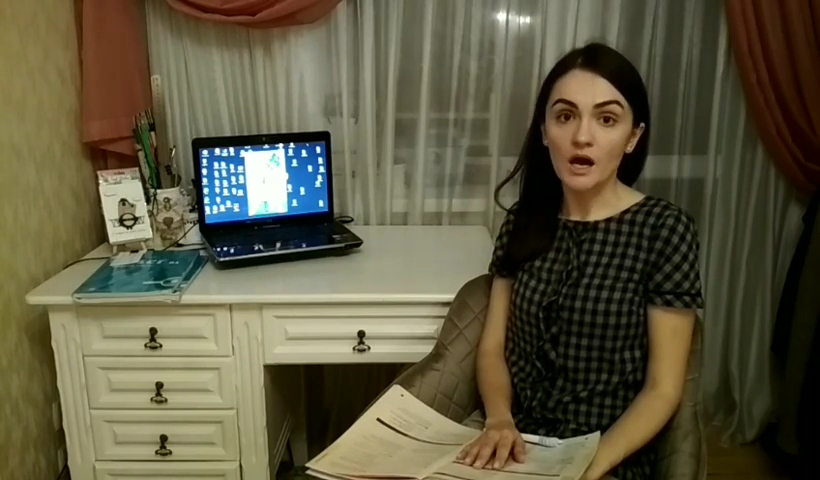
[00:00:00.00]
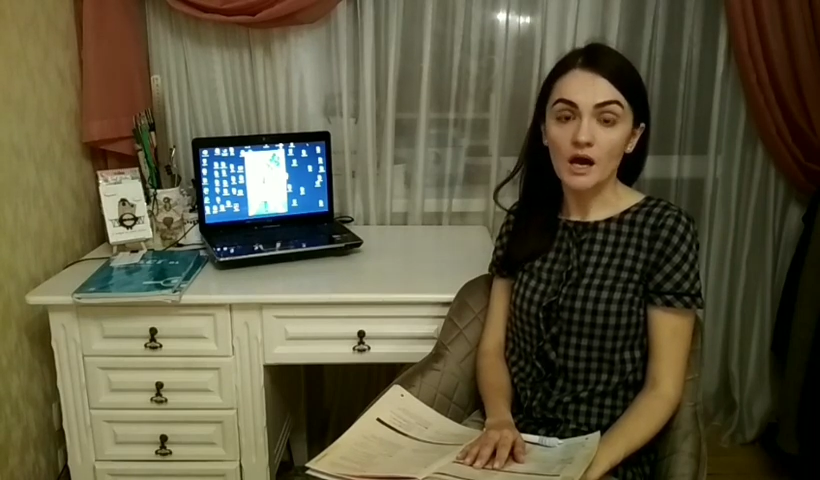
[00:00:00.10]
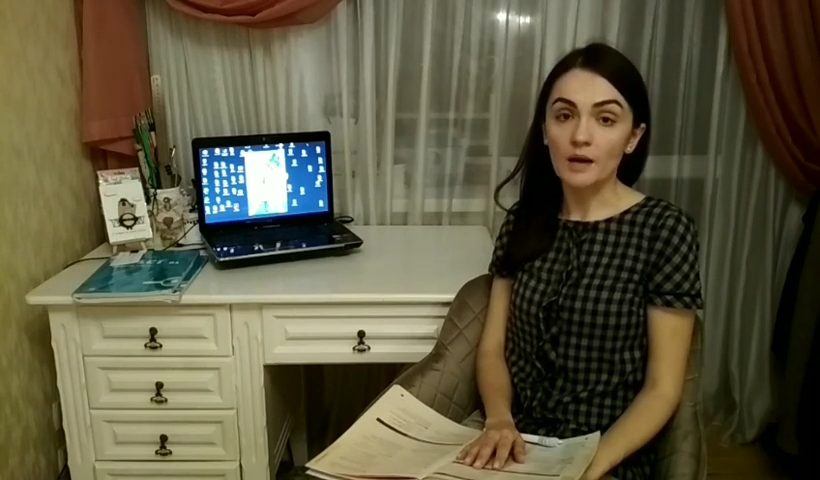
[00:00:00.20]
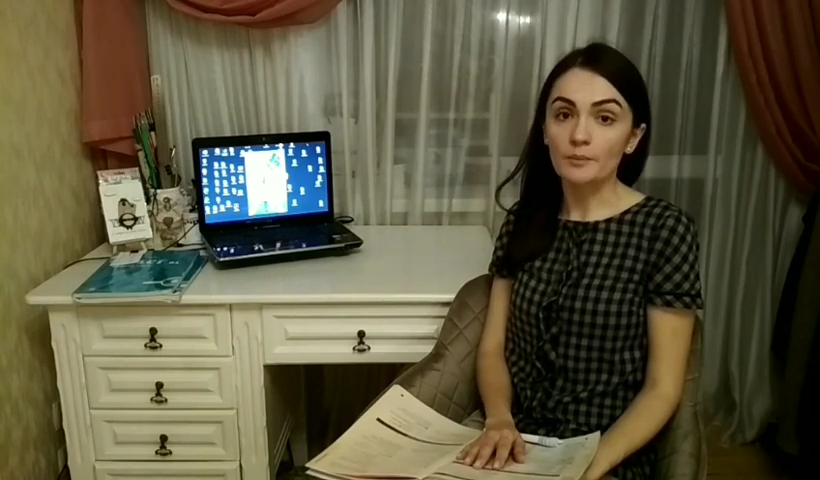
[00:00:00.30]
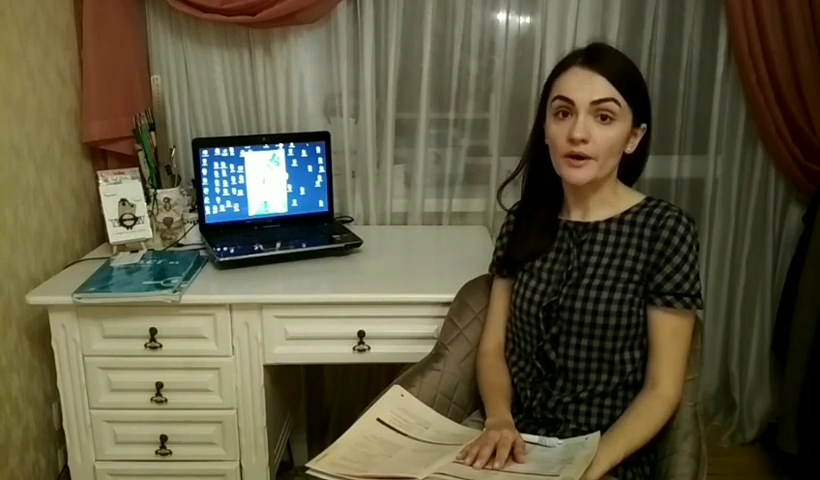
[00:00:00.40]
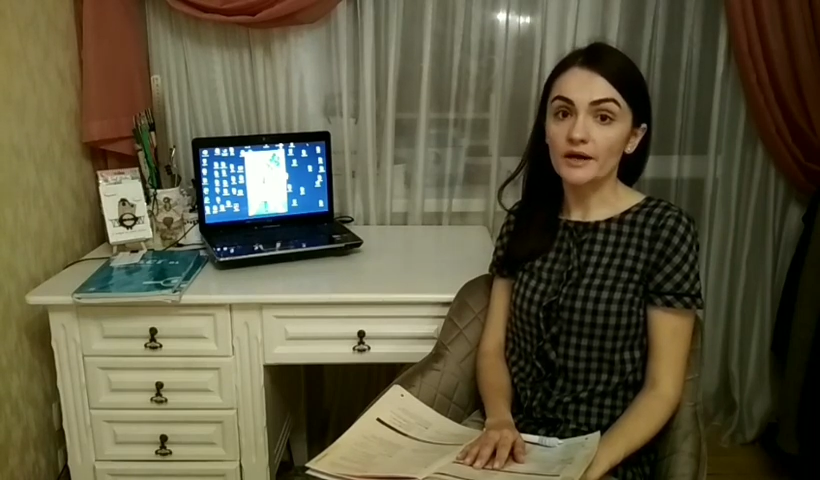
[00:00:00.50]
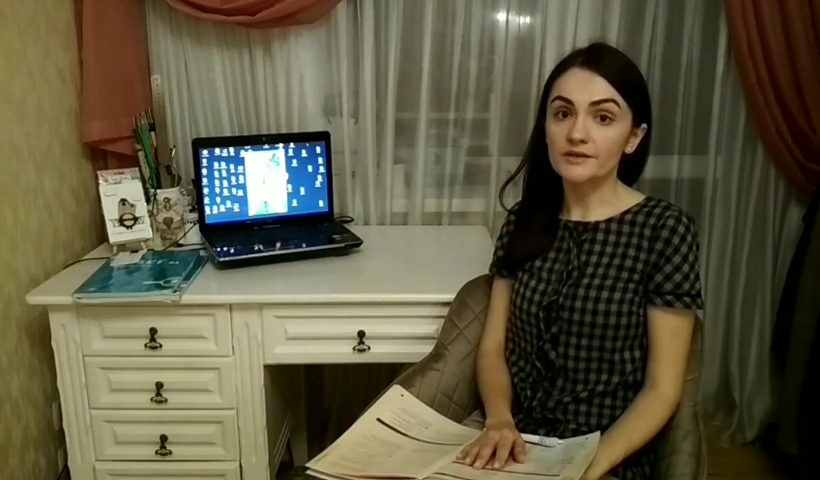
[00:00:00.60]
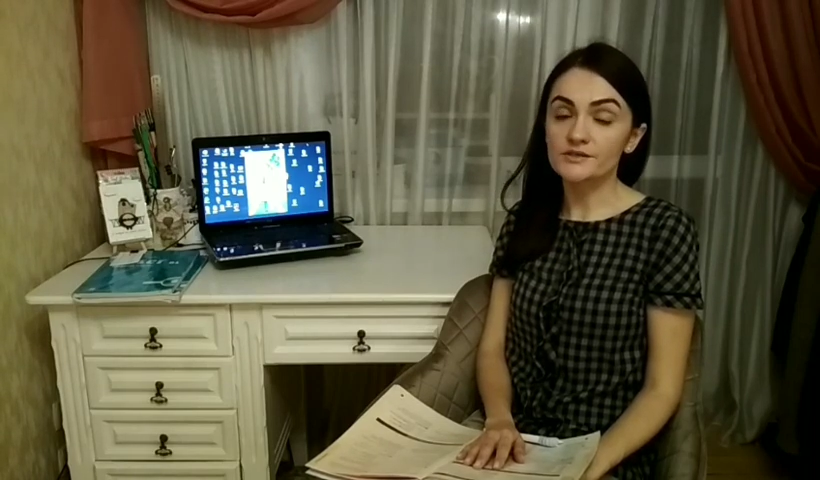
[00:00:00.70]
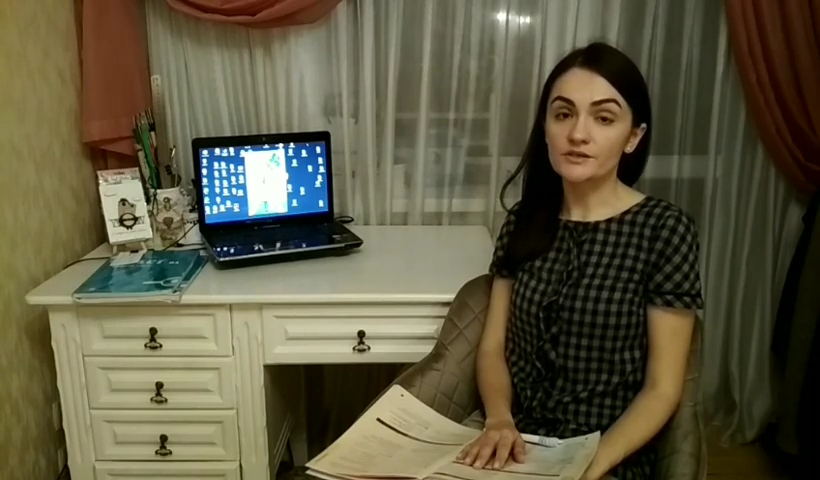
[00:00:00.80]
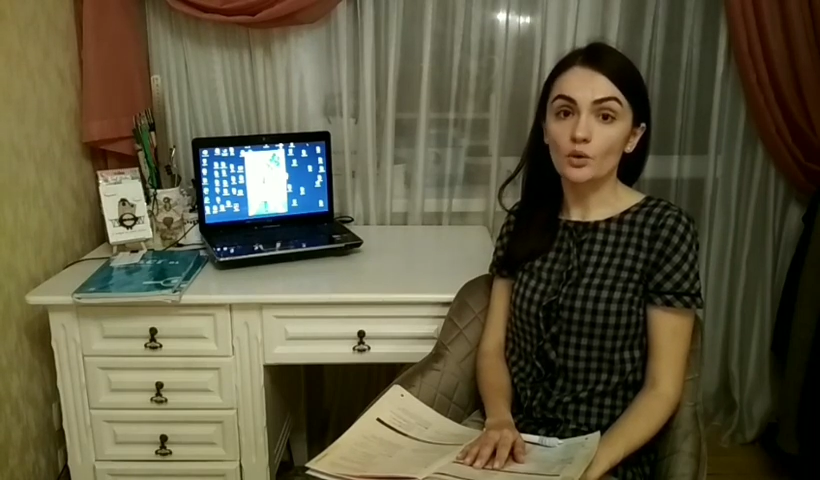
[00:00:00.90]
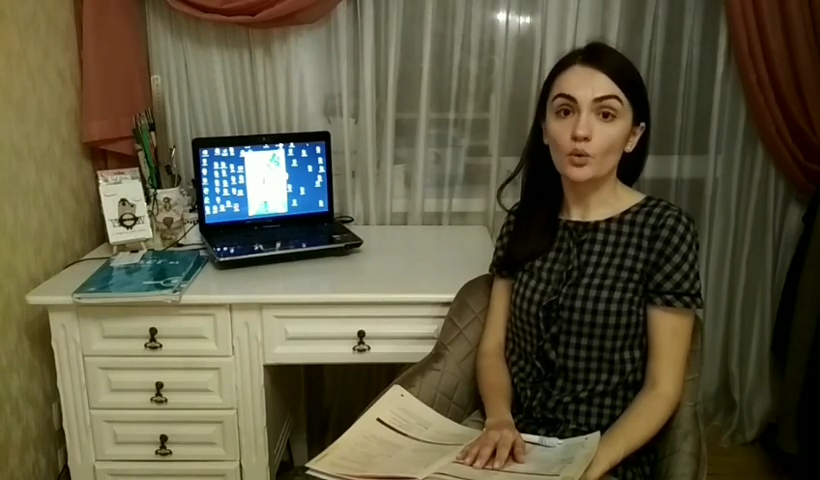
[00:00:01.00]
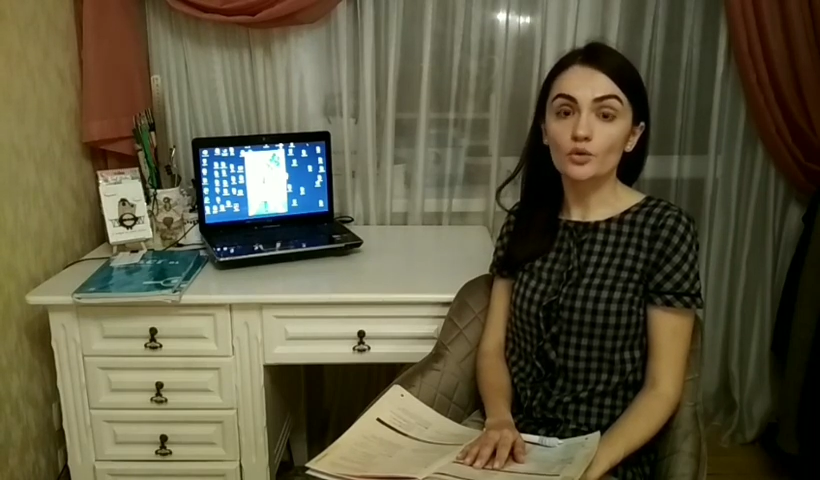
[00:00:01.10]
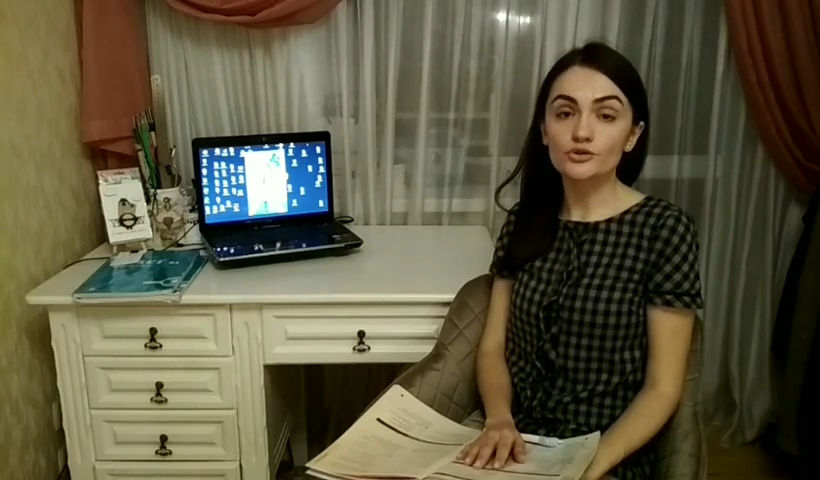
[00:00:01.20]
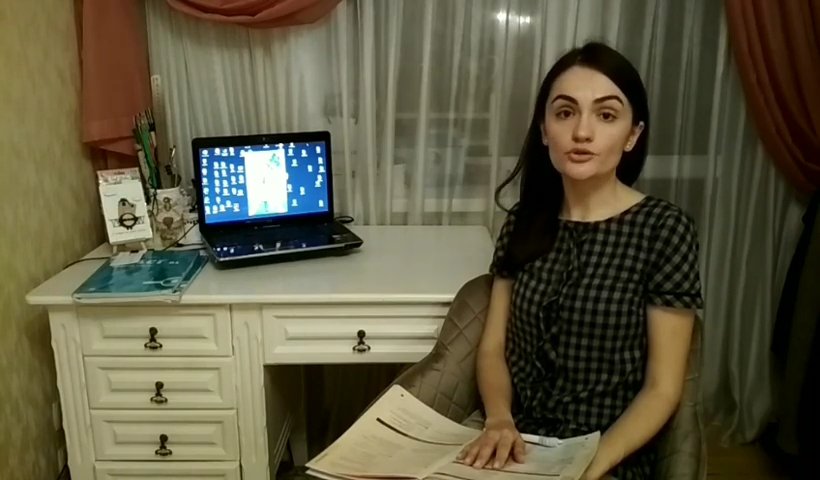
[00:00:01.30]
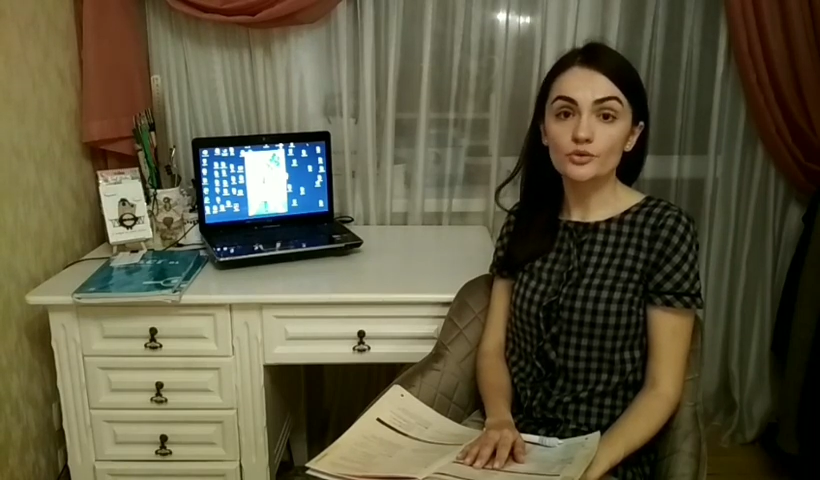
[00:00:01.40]
but
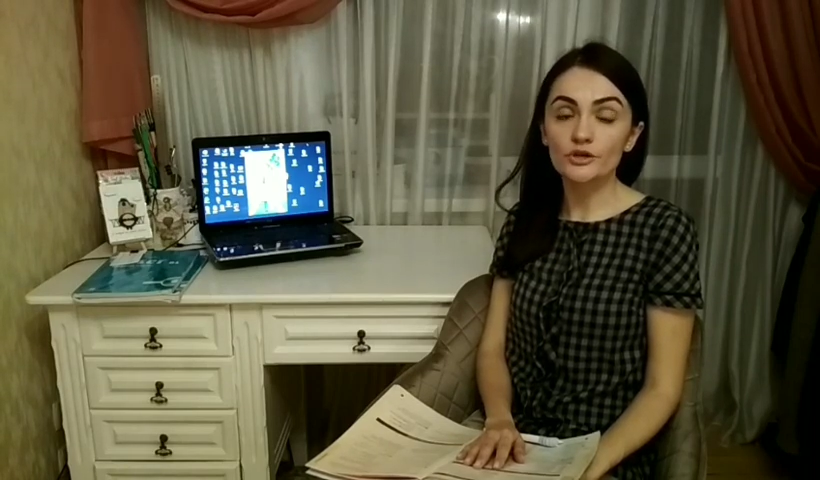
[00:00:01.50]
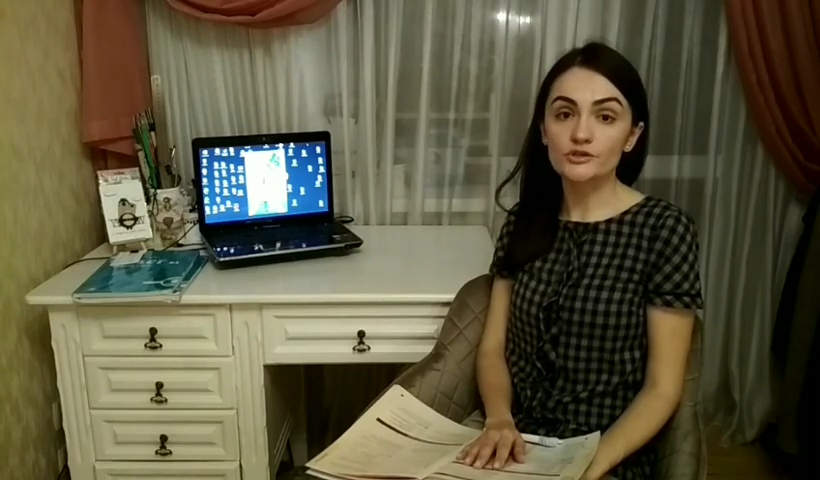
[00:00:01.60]
ought to